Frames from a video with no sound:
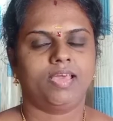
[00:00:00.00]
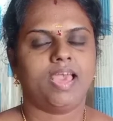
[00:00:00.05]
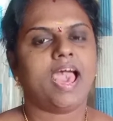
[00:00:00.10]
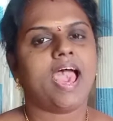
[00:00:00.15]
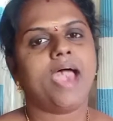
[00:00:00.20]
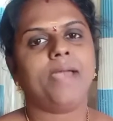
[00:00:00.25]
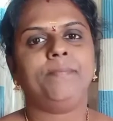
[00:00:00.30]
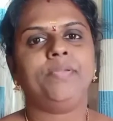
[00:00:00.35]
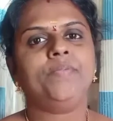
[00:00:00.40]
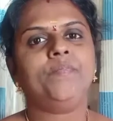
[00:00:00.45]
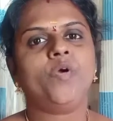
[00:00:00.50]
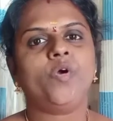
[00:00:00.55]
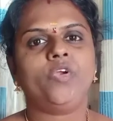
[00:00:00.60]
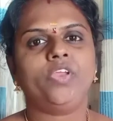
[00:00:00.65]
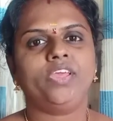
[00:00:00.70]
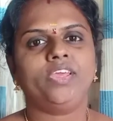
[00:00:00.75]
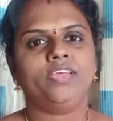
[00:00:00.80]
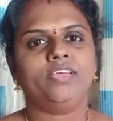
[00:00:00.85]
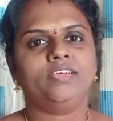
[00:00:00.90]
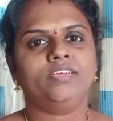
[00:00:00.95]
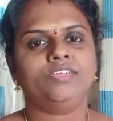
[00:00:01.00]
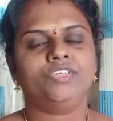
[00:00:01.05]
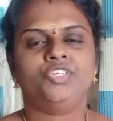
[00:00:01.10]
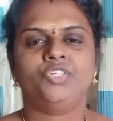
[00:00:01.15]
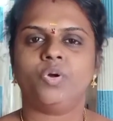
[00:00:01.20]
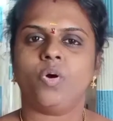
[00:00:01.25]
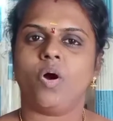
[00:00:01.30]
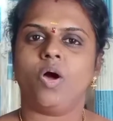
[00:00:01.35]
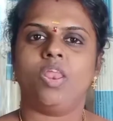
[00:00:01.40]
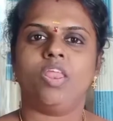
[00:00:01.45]
Happy morning
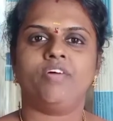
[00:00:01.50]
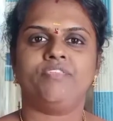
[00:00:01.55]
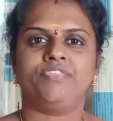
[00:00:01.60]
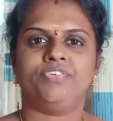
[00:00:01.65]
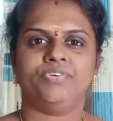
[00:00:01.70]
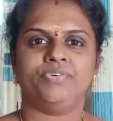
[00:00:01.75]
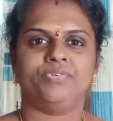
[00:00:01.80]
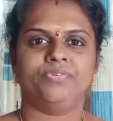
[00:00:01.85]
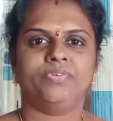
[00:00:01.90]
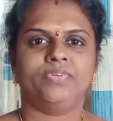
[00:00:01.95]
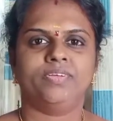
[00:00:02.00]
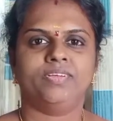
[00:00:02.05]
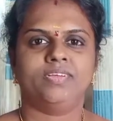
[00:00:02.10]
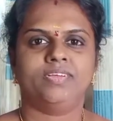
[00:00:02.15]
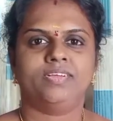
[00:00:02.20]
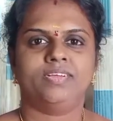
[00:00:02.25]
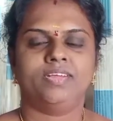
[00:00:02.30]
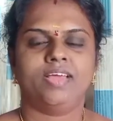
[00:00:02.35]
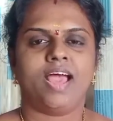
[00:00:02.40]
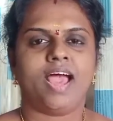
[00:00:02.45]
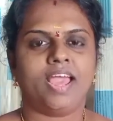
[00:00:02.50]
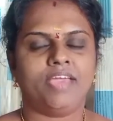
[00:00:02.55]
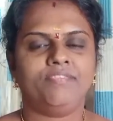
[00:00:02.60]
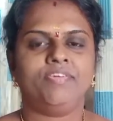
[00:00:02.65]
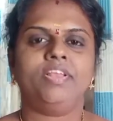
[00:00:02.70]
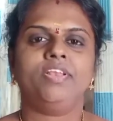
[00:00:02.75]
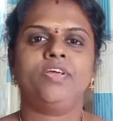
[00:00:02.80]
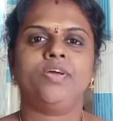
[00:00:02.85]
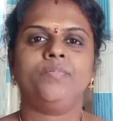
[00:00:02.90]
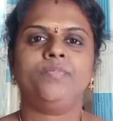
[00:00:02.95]
to all of you. I
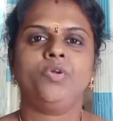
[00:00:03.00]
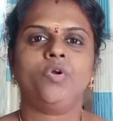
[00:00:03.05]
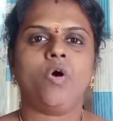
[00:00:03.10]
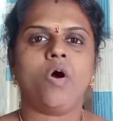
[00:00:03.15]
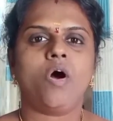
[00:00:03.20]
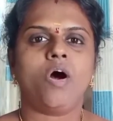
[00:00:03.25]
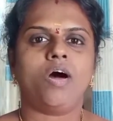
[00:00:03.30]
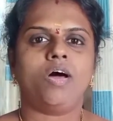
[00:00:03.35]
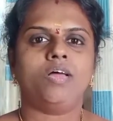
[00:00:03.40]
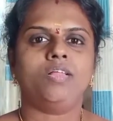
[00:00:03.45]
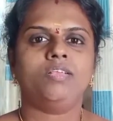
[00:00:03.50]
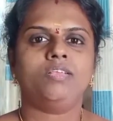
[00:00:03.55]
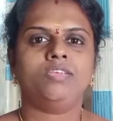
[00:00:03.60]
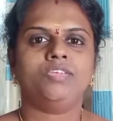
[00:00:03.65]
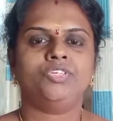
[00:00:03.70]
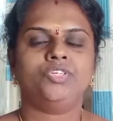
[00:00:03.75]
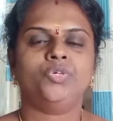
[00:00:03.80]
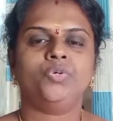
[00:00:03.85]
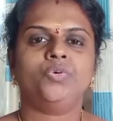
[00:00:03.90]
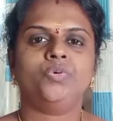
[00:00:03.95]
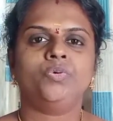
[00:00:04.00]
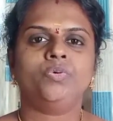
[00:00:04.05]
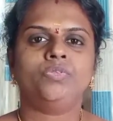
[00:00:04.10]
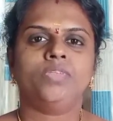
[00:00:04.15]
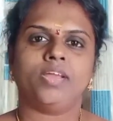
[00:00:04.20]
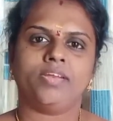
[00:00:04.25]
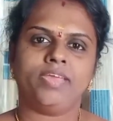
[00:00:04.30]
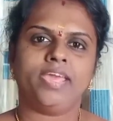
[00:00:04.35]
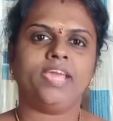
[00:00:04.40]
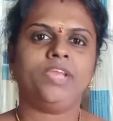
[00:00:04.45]
welcome you all to
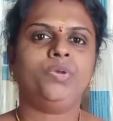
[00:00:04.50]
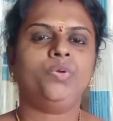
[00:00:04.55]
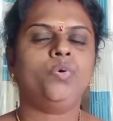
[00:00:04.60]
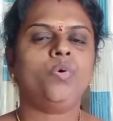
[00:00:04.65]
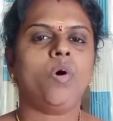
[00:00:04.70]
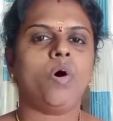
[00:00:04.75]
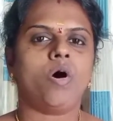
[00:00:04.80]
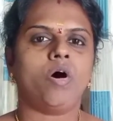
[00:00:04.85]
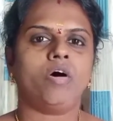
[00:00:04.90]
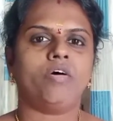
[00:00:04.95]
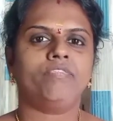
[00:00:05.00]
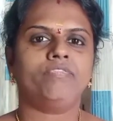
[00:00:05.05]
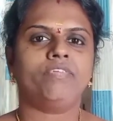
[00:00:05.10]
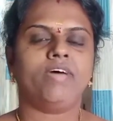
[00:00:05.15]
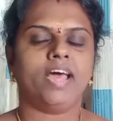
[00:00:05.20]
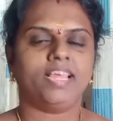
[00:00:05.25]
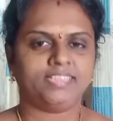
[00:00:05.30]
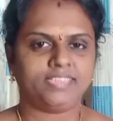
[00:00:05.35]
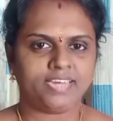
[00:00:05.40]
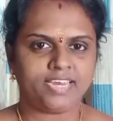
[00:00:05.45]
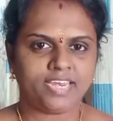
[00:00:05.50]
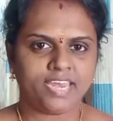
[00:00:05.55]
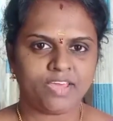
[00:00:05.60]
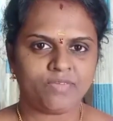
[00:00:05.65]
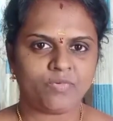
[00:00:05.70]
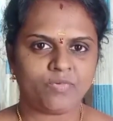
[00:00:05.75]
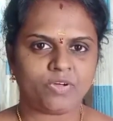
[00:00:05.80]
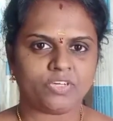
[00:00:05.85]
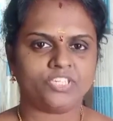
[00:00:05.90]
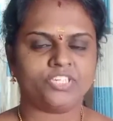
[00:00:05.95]
the day 2 of a
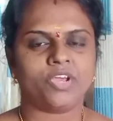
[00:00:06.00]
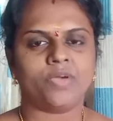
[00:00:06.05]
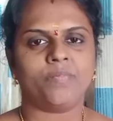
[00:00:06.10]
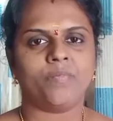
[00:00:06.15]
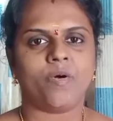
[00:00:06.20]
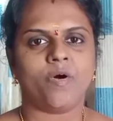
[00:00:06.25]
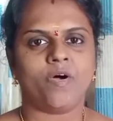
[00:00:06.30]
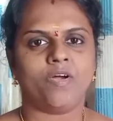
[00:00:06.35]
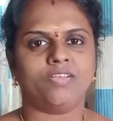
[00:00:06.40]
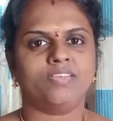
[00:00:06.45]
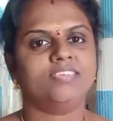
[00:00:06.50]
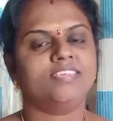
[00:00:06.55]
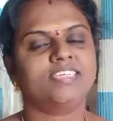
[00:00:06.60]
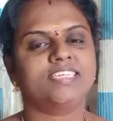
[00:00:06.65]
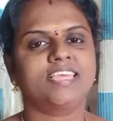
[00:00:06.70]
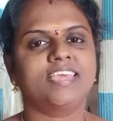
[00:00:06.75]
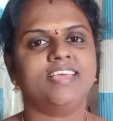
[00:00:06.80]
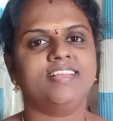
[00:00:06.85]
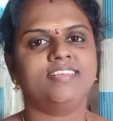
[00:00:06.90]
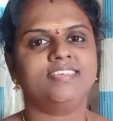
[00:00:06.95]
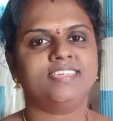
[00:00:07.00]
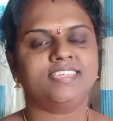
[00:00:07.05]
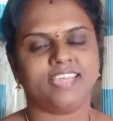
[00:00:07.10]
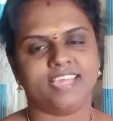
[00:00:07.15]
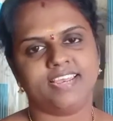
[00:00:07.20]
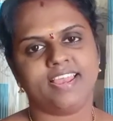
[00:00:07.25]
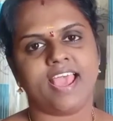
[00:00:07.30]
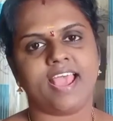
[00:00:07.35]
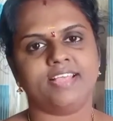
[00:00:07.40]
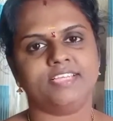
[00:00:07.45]
3-day workshop on skills
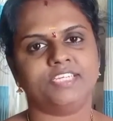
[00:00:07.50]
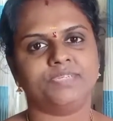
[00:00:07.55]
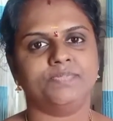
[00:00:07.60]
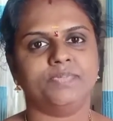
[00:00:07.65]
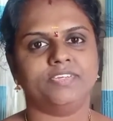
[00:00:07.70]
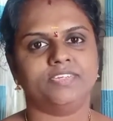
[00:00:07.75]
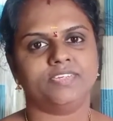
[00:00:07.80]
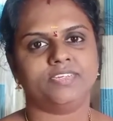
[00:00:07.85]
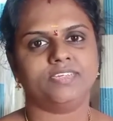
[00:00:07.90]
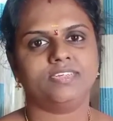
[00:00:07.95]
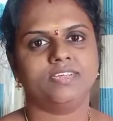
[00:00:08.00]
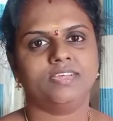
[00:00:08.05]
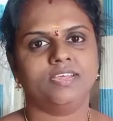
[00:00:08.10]
enhancement.